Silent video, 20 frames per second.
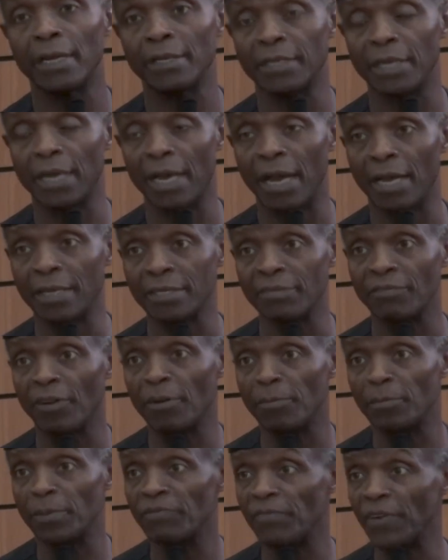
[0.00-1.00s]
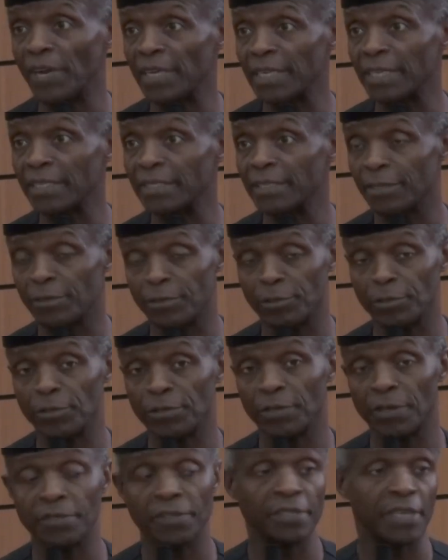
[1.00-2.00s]
the, our development finance
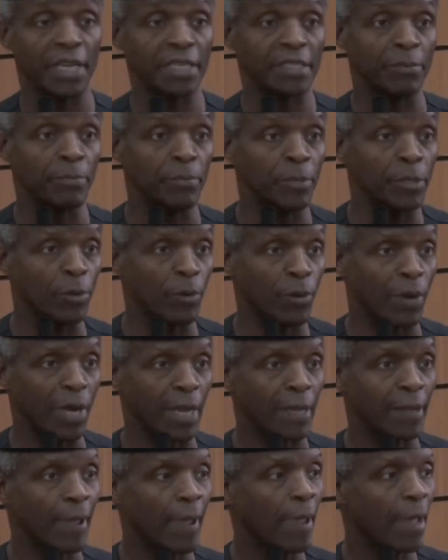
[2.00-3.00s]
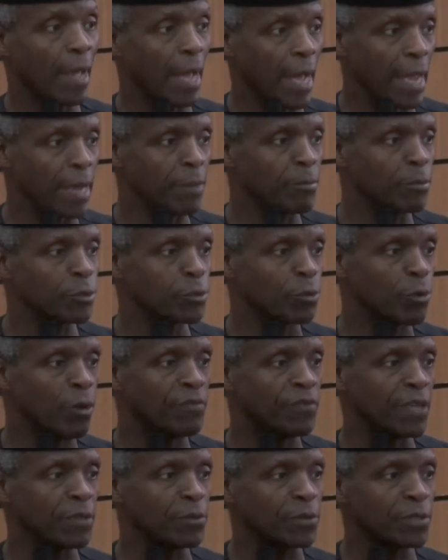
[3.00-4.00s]
institutions, such as the BOI, are able to
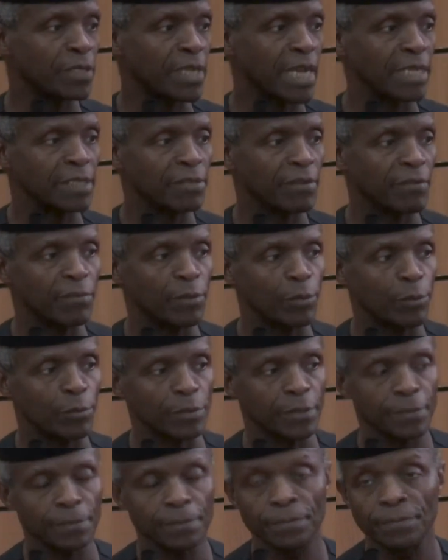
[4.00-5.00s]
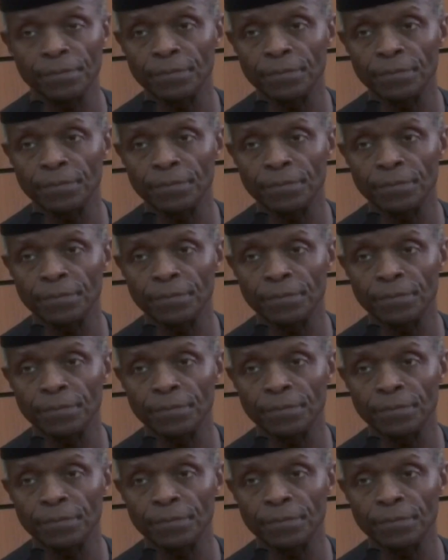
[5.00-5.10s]
offer those kinds of loans.